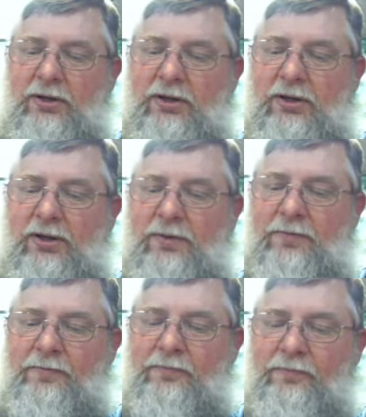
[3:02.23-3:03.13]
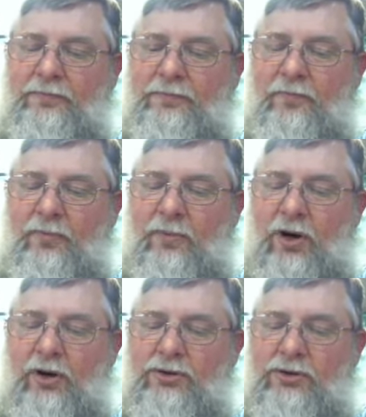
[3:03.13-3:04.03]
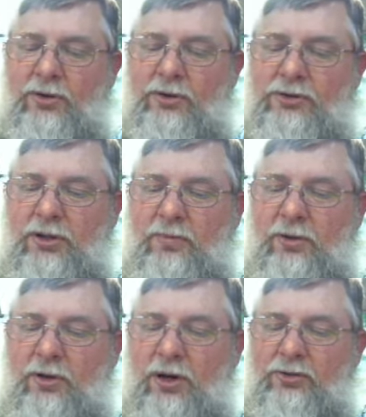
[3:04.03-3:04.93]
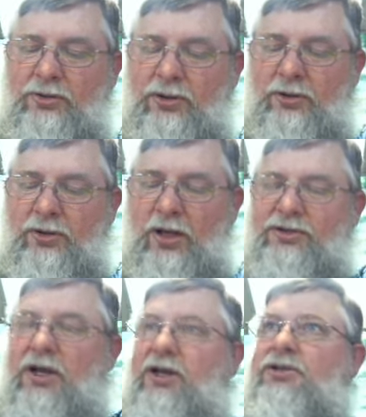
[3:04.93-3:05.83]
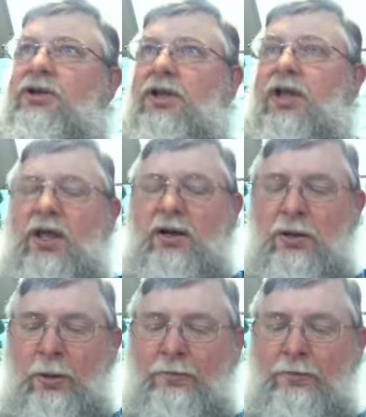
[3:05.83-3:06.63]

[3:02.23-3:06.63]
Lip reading: there in Jerusalem, or close to outside the city gate.